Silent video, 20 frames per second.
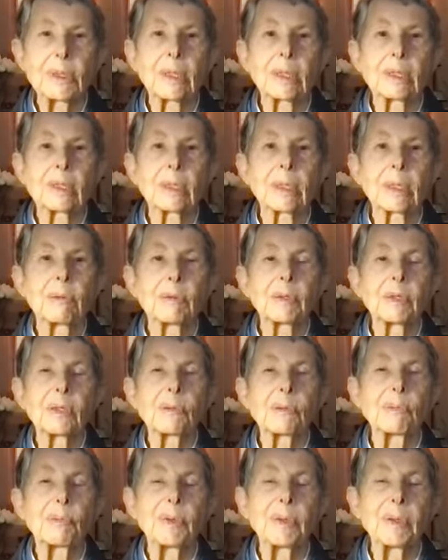Sensei
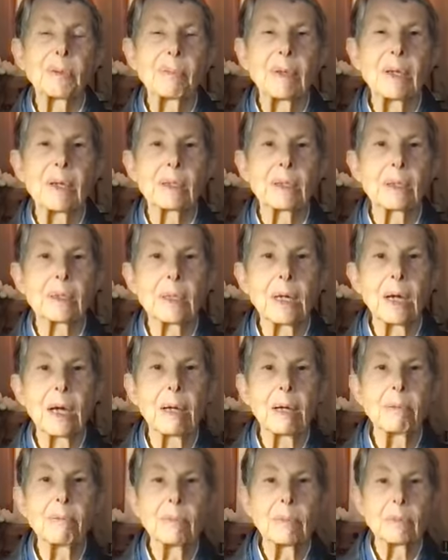was with me at the
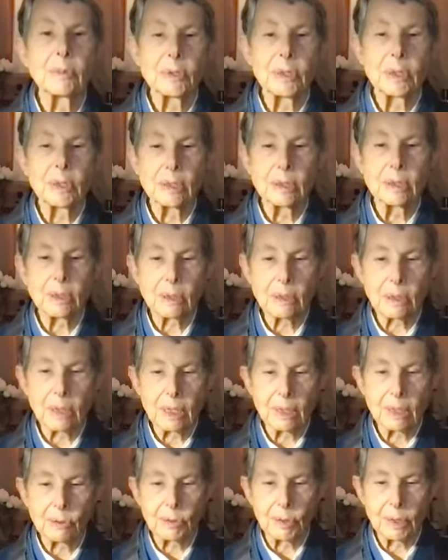time. She had just
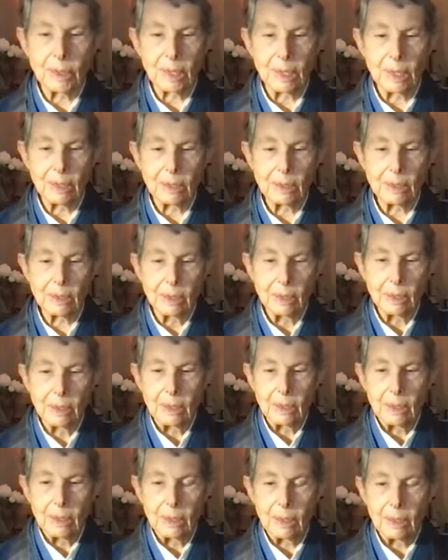gotten ordained
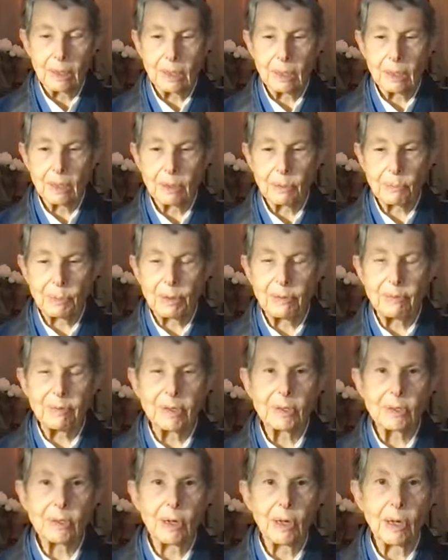the
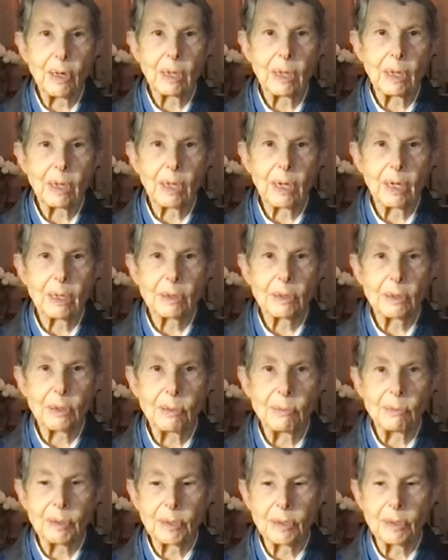previous
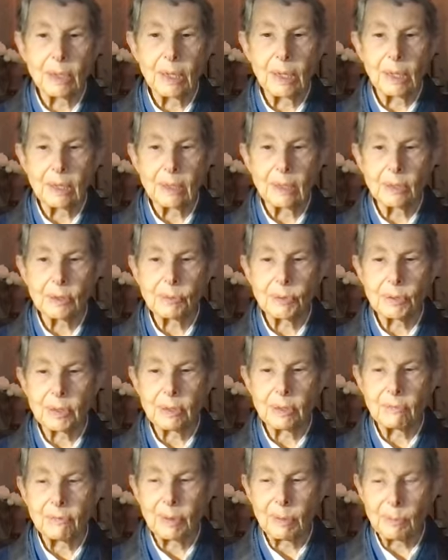October, and this was
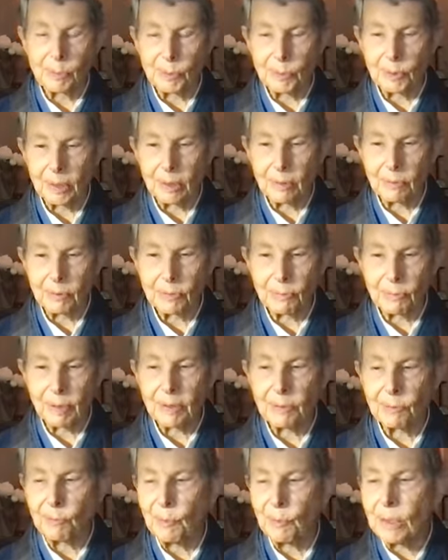in February. And it was
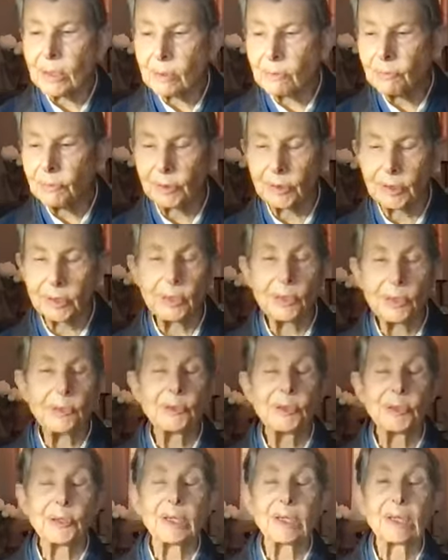rather wonderful to go
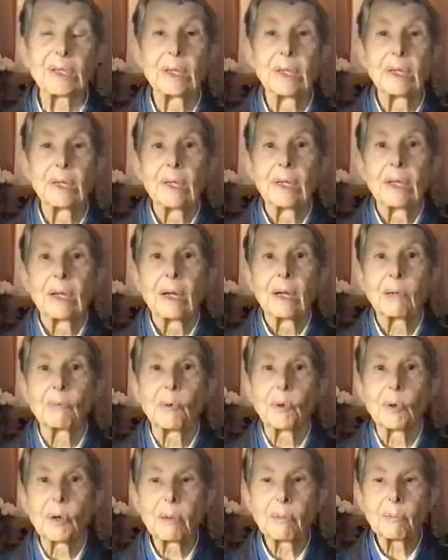to a
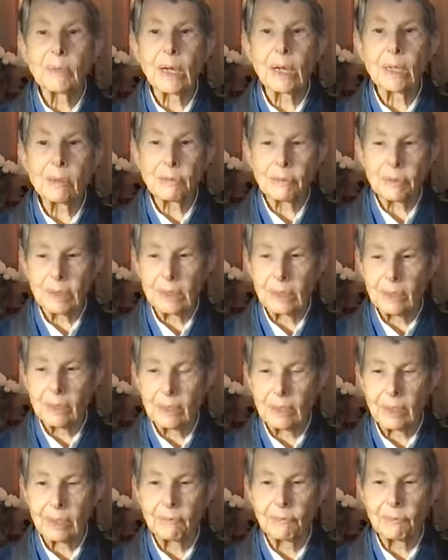warm country
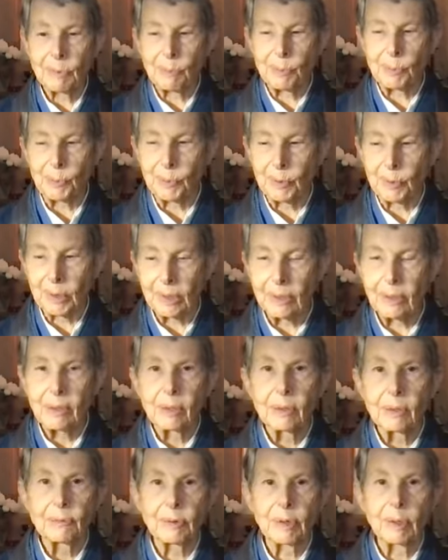in February
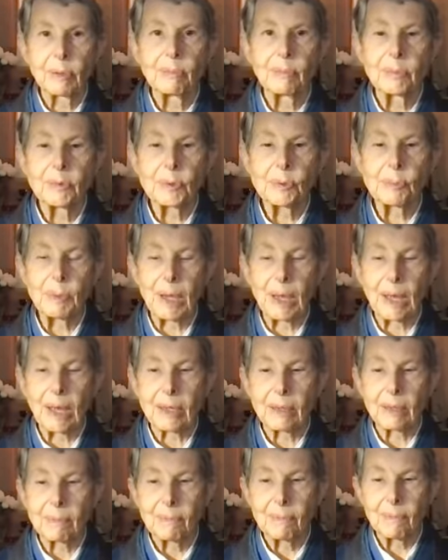from
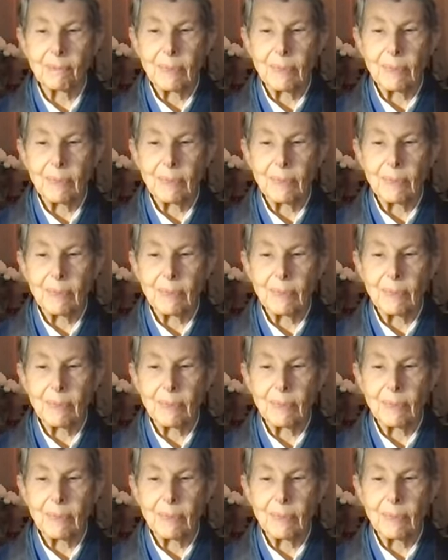Japan,